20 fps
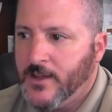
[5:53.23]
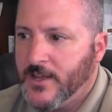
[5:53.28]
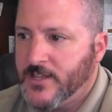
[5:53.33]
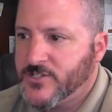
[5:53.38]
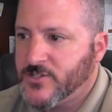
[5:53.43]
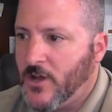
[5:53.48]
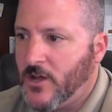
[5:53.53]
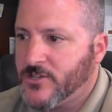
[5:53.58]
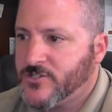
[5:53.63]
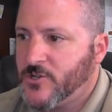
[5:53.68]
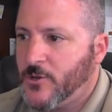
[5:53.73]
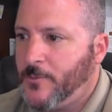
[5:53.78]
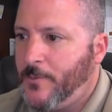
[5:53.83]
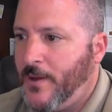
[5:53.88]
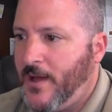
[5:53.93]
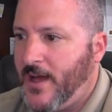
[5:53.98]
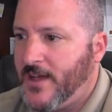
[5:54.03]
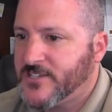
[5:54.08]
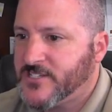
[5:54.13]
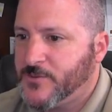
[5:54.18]
It's also
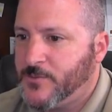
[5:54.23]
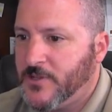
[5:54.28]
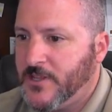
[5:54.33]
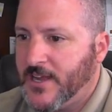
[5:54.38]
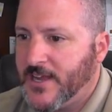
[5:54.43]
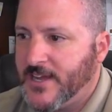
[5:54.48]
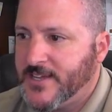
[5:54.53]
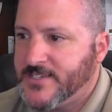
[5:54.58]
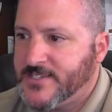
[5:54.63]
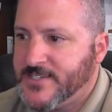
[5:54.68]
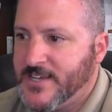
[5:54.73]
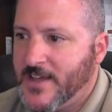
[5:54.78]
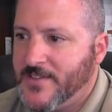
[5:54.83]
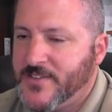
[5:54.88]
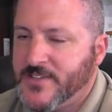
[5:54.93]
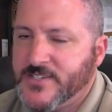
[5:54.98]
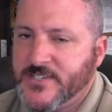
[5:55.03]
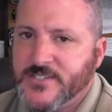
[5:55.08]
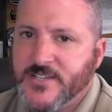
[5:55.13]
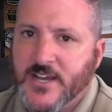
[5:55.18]
possible, like I
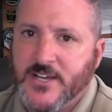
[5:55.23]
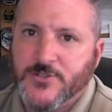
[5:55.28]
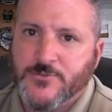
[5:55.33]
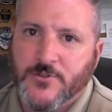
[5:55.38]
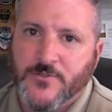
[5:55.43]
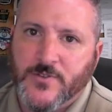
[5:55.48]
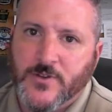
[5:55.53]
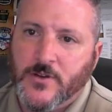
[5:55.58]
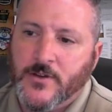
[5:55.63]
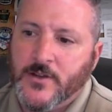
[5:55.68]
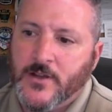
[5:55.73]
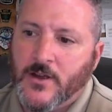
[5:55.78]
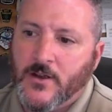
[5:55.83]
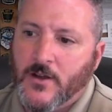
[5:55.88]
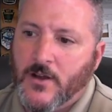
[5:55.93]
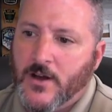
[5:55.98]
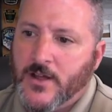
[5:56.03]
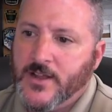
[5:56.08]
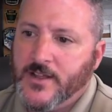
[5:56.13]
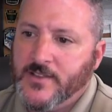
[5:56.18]
said, the state's reviewing
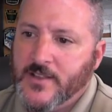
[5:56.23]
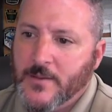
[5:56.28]
our audit,